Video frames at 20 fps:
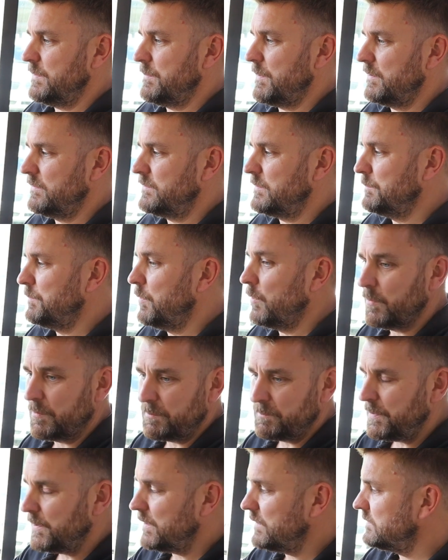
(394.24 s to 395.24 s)
the most
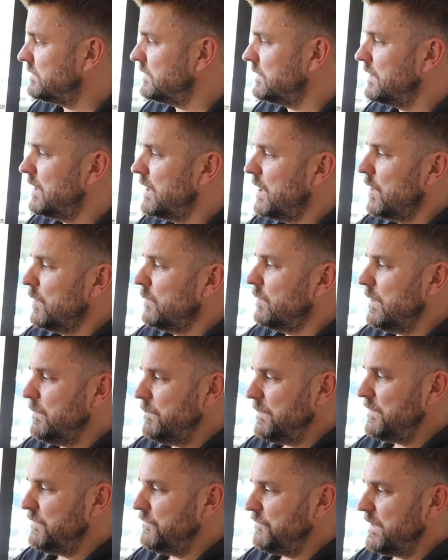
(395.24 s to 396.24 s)
important person,
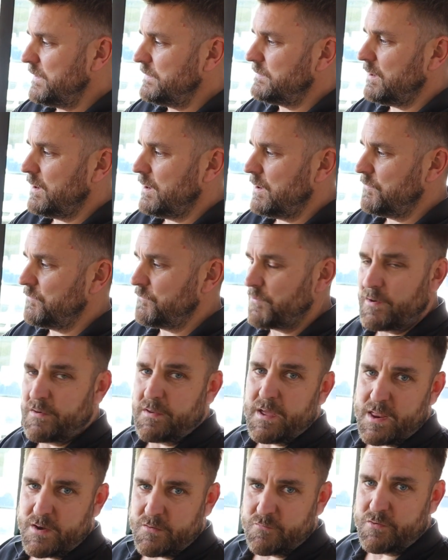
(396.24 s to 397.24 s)
when we fit our
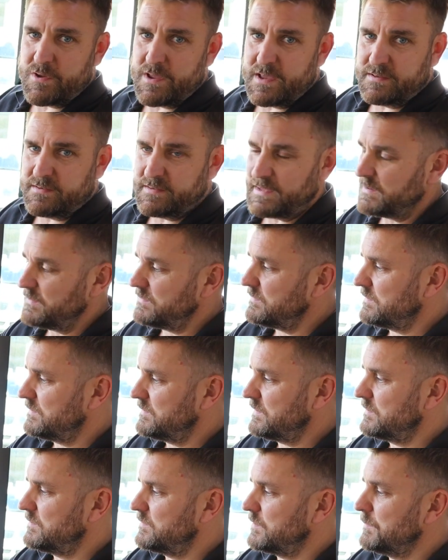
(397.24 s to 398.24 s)
front and rear sensor
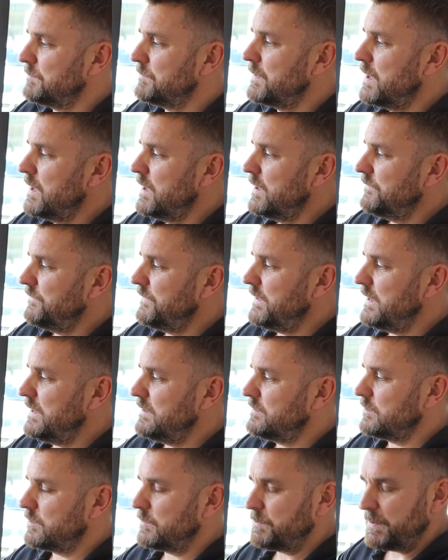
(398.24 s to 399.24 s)
system, the
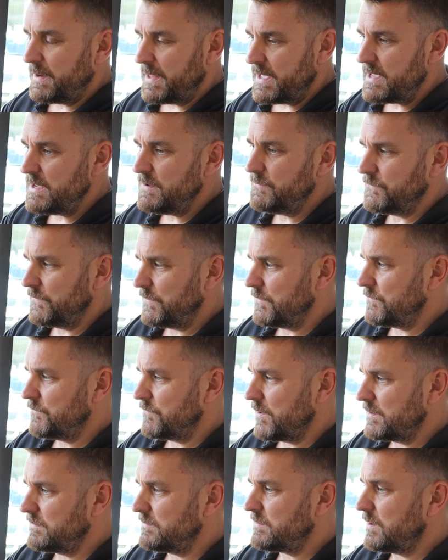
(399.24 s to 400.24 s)
display for the
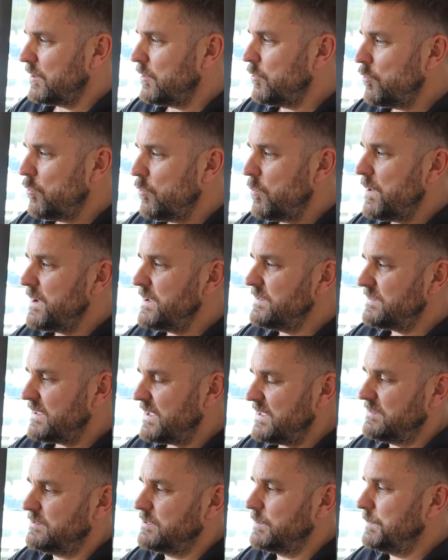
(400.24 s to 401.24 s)
front always
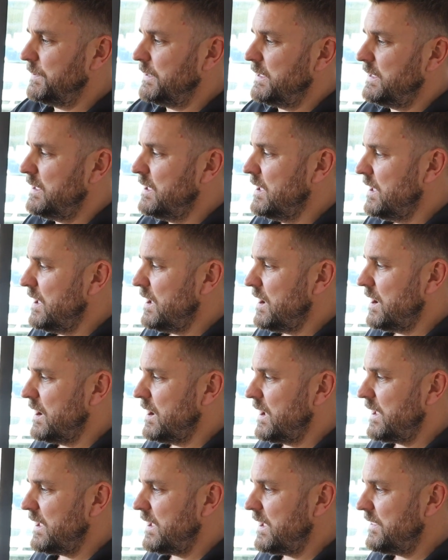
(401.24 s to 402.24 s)
has to be
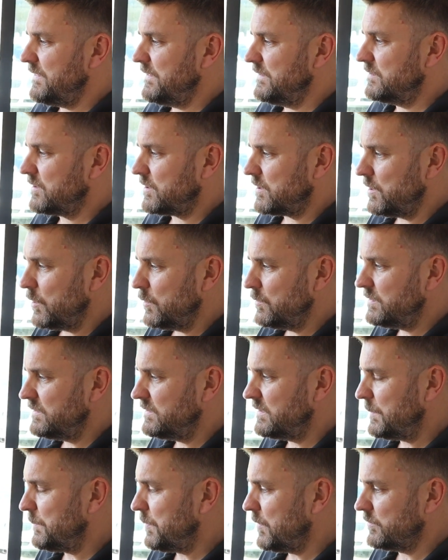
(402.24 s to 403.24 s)
as close
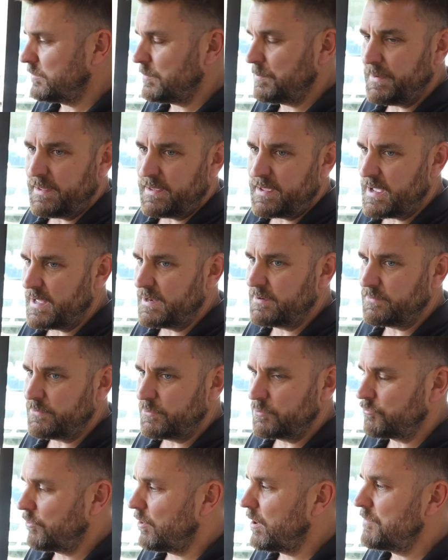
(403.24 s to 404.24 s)
as it possibly can to
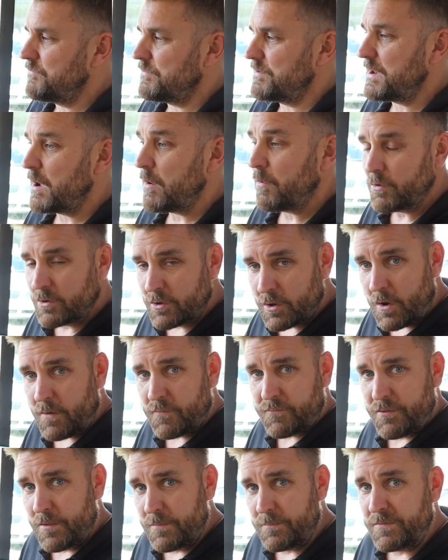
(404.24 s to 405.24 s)
the driver. Now, a lot
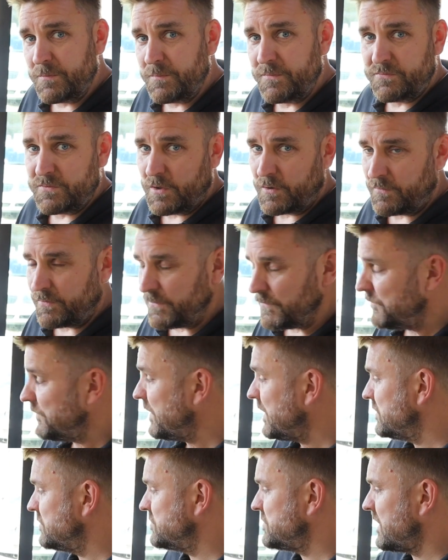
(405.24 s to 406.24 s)
of them that we've done on the
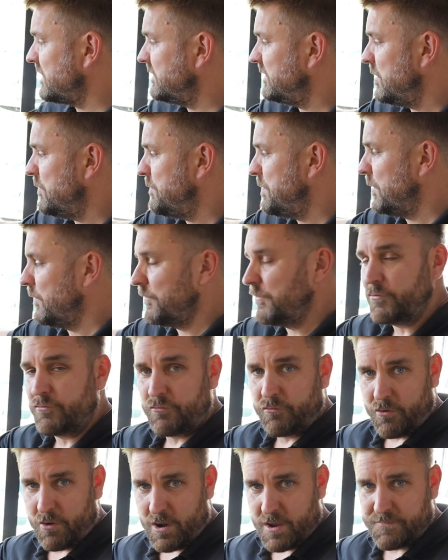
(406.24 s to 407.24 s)
Fiat chassis have been on the
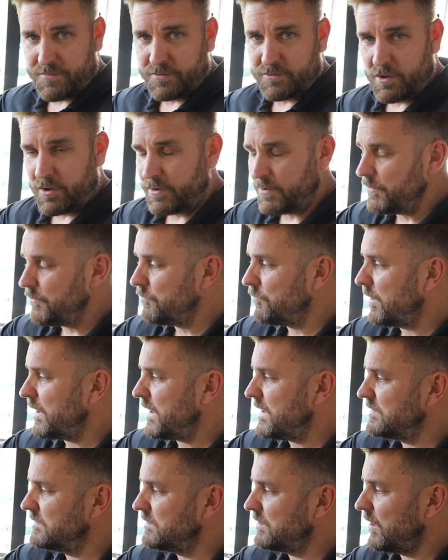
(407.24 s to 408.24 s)
driver's side, on the
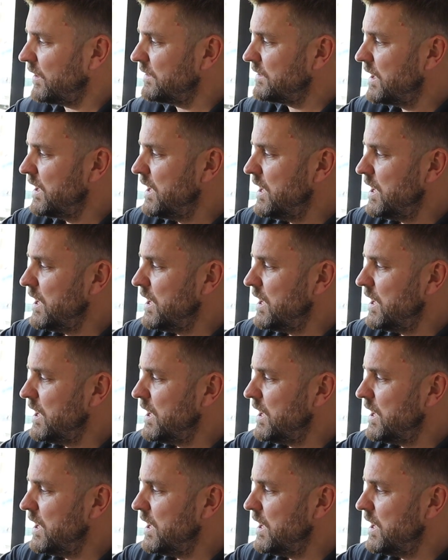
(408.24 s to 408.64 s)
right-hand side.